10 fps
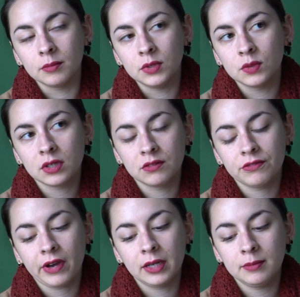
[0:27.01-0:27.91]
You can
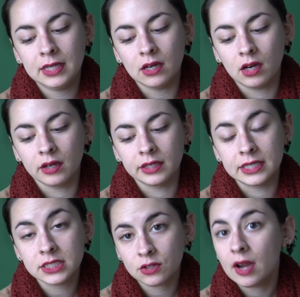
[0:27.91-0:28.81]
find me on
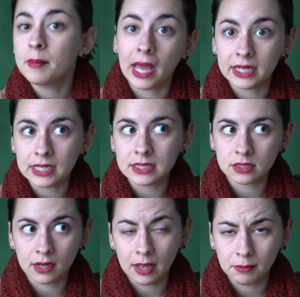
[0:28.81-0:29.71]
Instagram at East
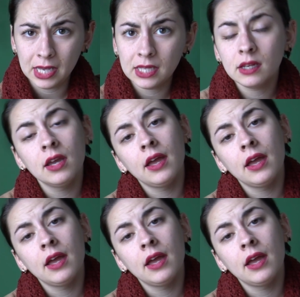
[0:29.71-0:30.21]
Hook Handmade